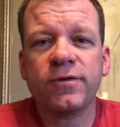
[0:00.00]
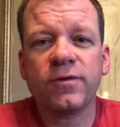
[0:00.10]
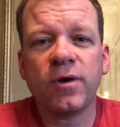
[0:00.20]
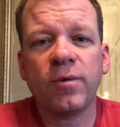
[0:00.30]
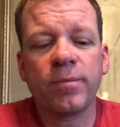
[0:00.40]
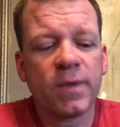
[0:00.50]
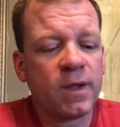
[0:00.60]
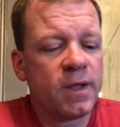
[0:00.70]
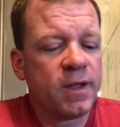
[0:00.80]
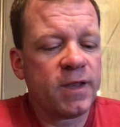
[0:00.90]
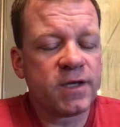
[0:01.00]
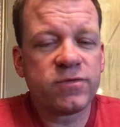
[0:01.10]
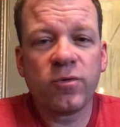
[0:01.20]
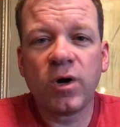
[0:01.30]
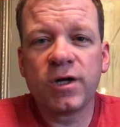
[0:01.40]
So thanks
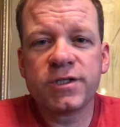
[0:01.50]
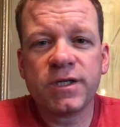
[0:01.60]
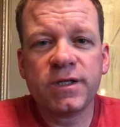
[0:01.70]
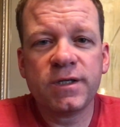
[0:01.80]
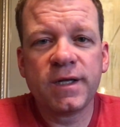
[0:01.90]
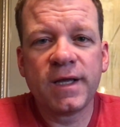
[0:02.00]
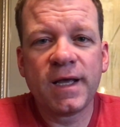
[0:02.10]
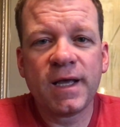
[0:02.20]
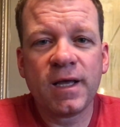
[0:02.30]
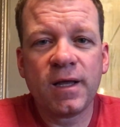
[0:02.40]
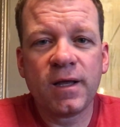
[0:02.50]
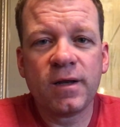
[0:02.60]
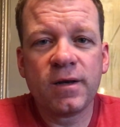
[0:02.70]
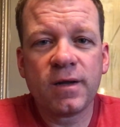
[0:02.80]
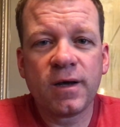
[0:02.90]
for watching,
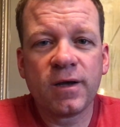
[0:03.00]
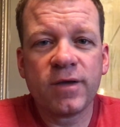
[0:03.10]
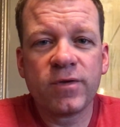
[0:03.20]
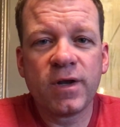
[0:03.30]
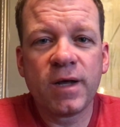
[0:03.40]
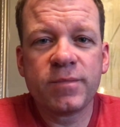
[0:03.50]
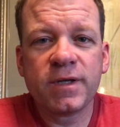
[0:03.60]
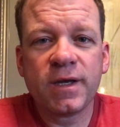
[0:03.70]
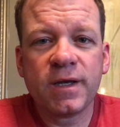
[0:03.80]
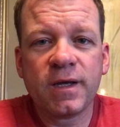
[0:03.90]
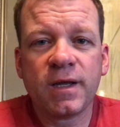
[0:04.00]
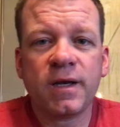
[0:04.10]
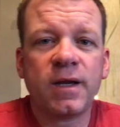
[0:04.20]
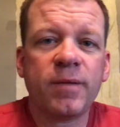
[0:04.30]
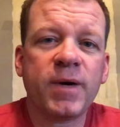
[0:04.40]
and I'll give you an update
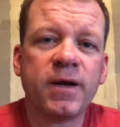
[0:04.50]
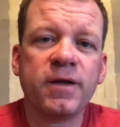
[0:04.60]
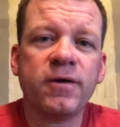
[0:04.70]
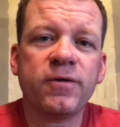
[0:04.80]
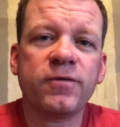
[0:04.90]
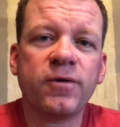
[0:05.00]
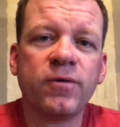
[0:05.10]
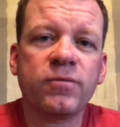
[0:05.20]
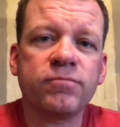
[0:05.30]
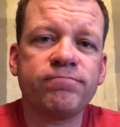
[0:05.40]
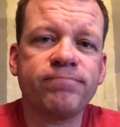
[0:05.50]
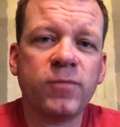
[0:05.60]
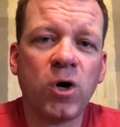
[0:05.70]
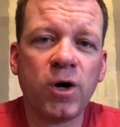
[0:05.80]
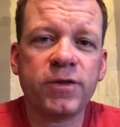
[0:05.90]
in about a year or so
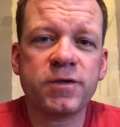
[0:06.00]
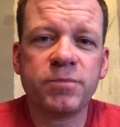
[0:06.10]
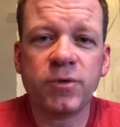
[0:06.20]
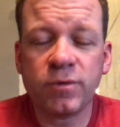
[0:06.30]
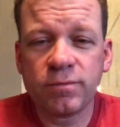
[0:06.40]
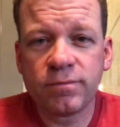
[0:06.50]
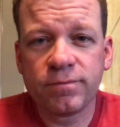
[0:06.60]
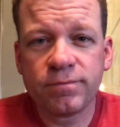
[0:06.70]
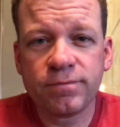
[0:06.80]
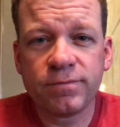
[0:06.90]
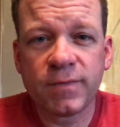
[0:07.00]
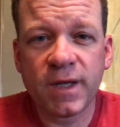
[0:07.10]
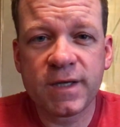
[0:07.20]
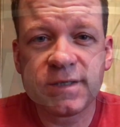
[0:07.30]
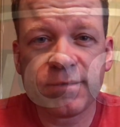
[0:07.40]
on this boot.
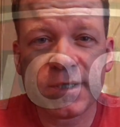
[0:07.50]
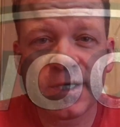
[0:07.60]
Thanks and good